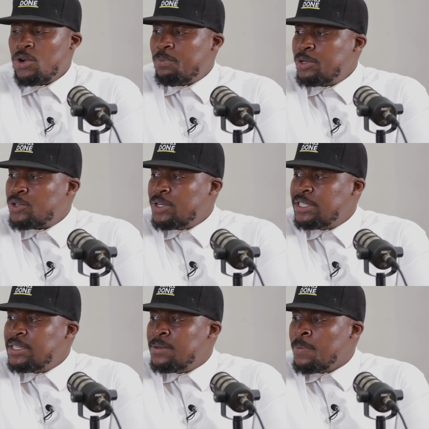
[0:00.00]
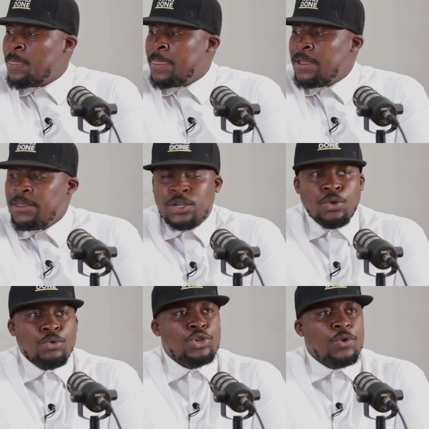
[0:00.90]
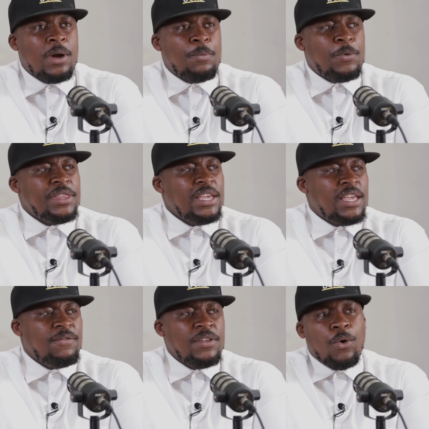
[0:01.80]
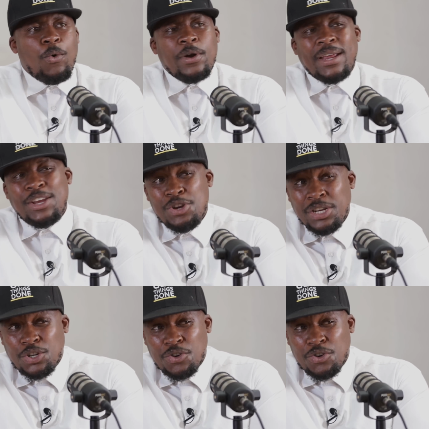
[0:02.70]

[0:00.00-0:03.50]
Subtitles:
opportunity. They don't show up when they're given the order. And you need to